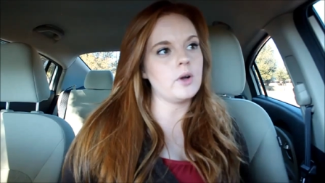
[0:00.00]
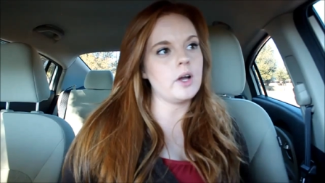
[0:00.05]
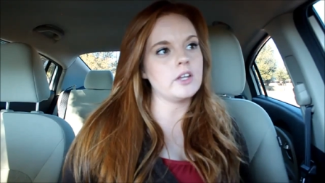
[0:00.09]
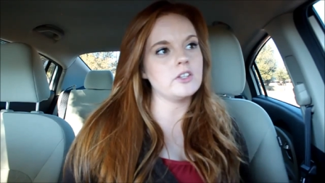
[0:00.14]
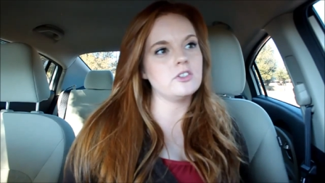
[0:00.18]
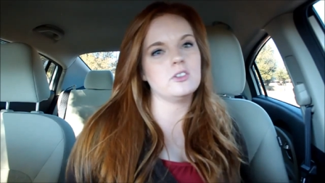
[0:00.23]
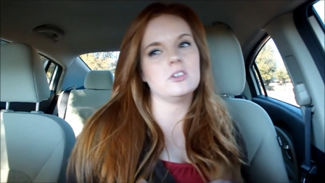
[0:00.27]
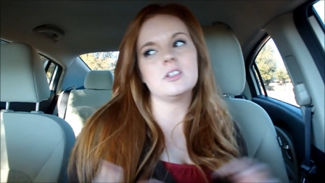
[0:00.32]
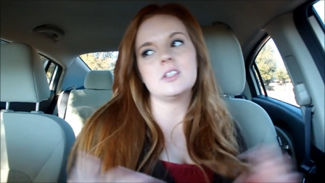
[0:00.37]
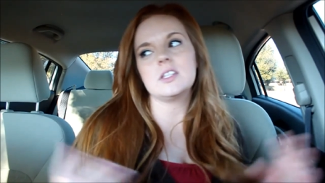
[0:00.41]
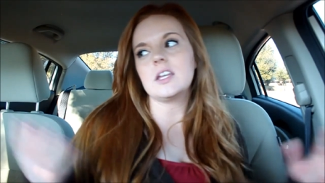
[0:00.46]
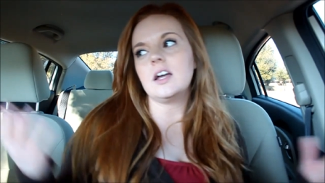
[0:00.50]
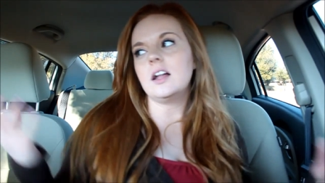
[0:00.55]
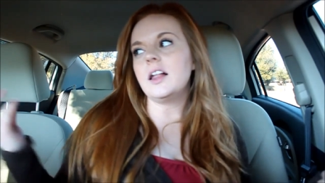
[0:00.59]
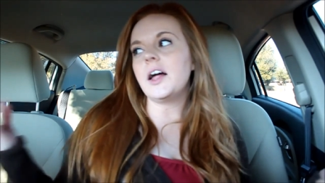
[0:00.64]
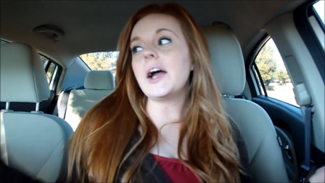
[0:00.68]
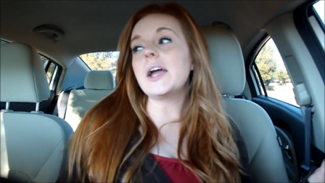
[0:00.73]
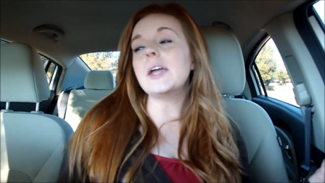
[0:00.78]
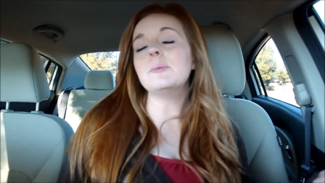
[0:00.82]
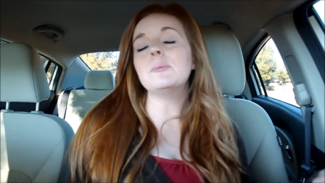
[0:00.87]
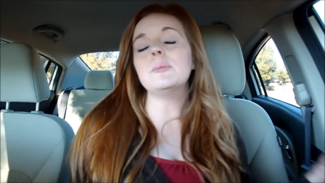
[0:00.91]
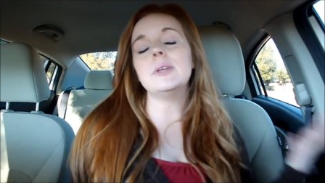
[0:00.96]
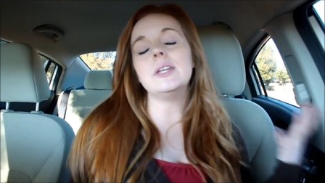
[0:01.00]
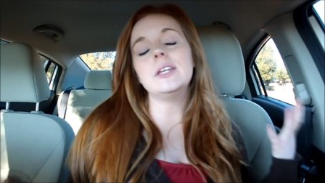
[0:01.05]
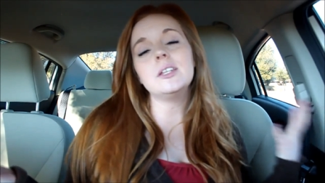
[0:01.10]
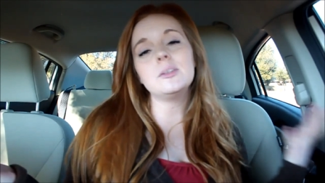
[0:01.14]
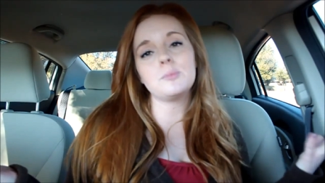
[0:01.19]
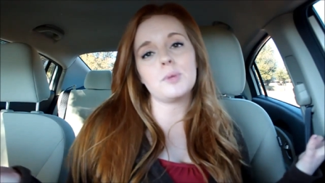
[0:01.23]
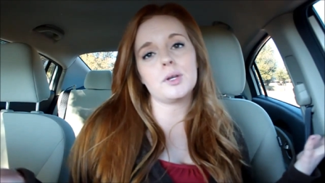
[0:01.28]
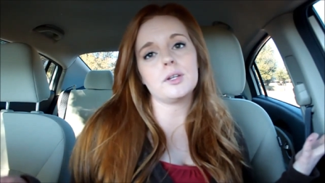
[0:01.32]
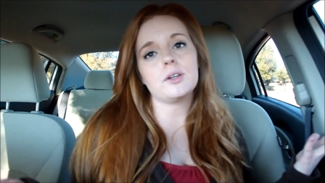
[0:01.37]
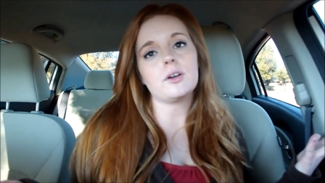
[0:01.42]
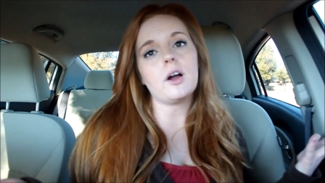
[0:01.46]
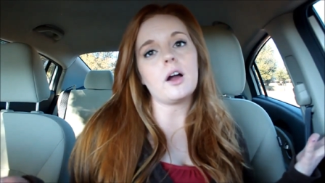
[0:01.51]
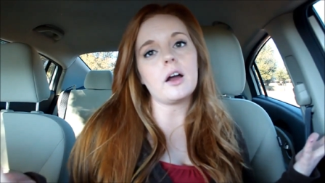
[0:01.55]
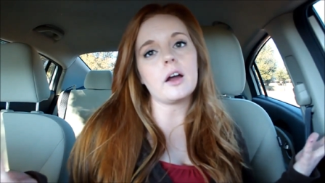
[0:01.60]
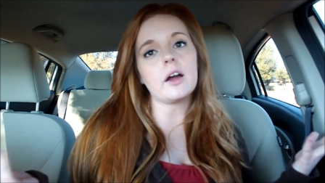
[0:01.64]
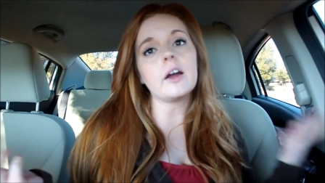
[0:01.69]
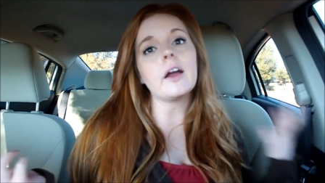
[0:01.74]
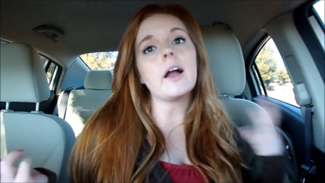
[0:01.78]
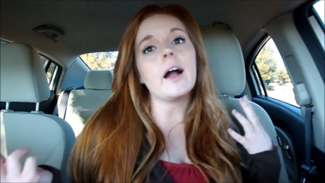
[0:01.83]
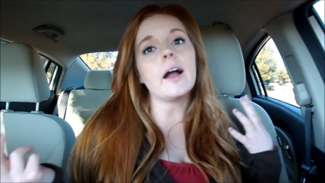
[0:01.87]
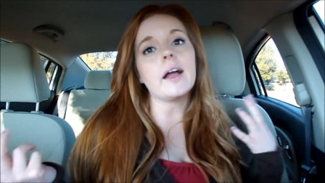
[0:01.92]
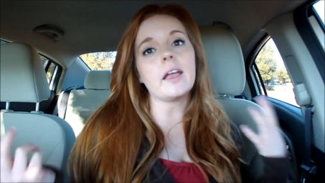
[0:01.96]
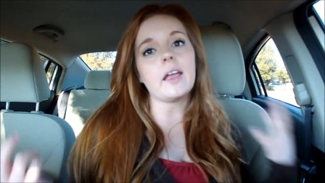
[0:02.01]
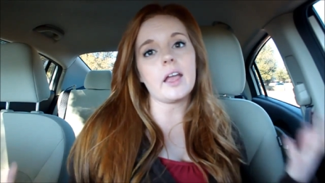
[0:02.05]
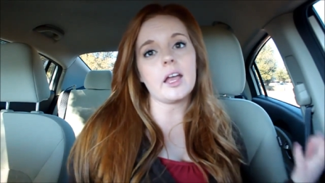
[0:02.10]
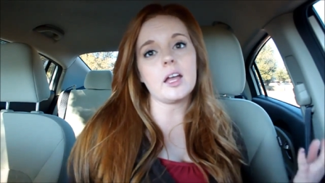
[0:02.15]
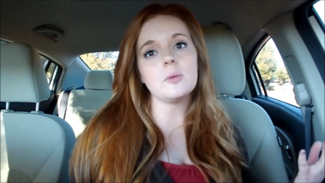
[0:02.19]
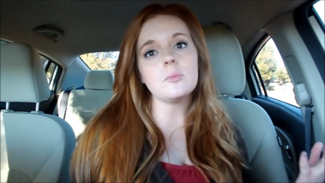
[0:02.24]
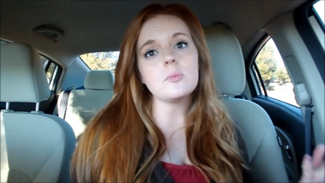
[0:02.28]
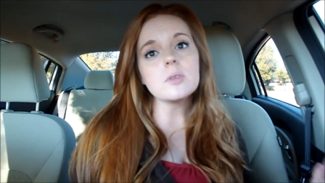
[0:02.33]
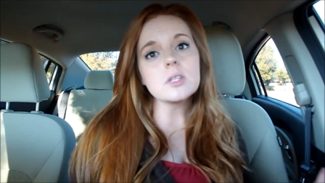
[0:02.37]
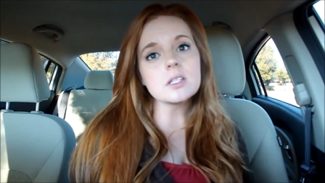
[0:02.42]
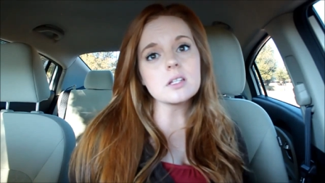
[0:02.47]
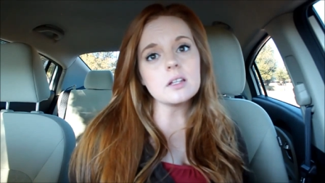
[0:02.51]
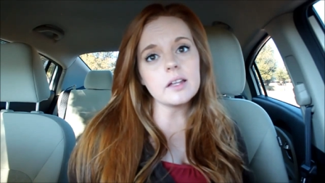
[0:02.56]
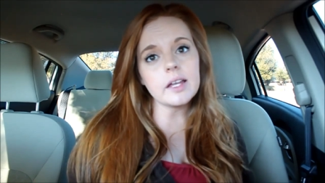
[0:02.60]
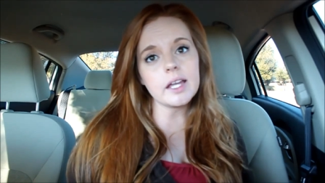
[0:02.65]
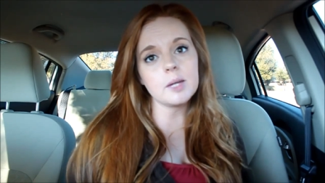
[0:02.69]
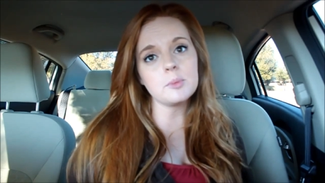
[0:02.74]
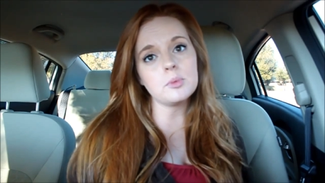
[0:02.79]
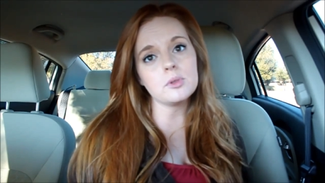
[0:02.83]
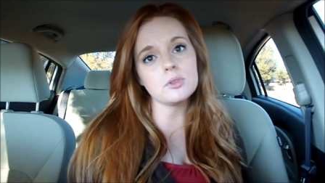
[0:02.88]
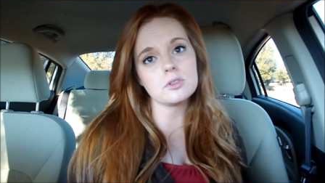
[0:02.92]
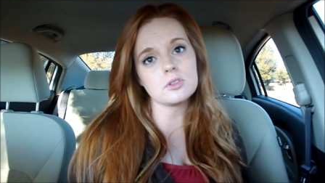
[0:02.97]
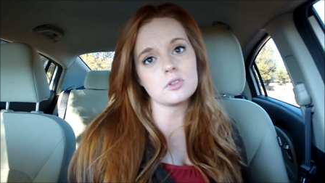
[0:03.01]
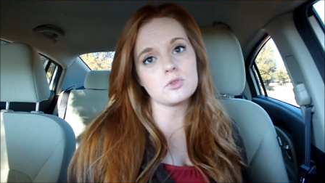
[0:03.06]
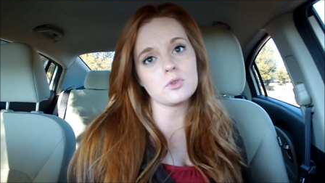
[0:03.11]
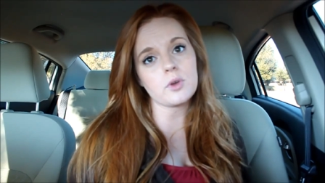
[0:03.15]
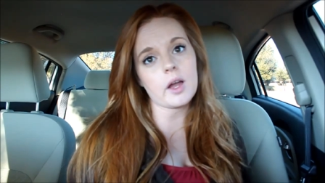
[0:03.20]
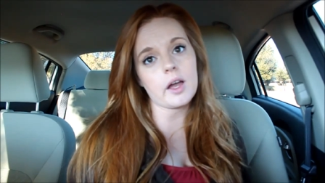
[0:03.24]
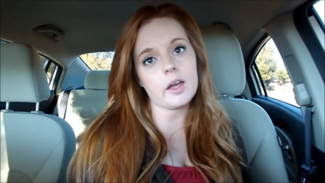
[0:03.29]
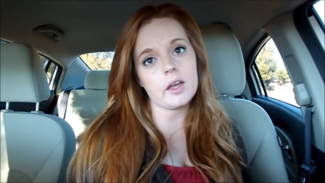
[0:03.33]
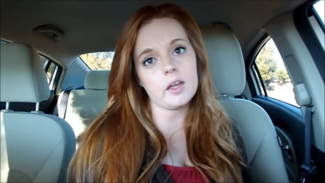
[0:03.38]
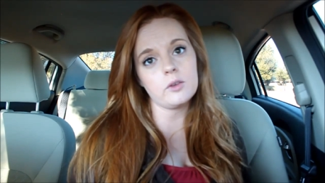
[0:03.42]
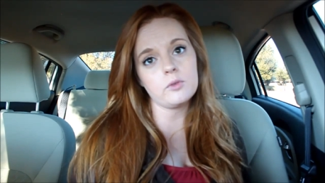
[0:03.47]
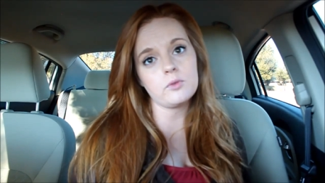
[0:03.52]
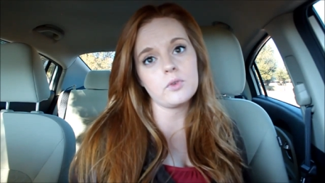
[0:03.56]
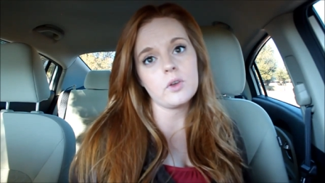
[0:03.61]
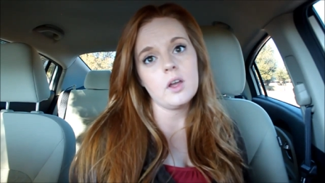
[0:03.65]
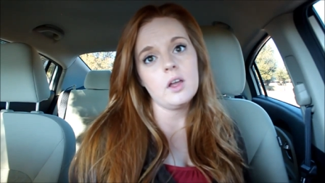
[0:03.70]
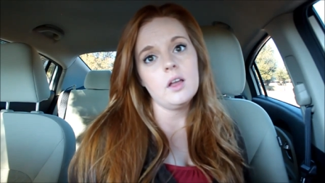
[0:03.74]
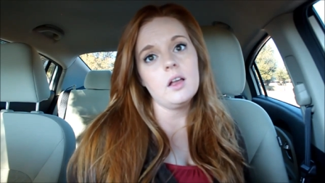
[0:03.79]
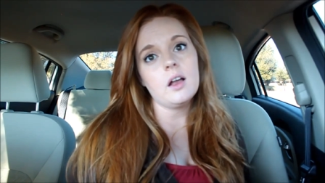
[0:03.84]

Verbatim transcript: As you can tell, I'm in my car. I am still able to drive.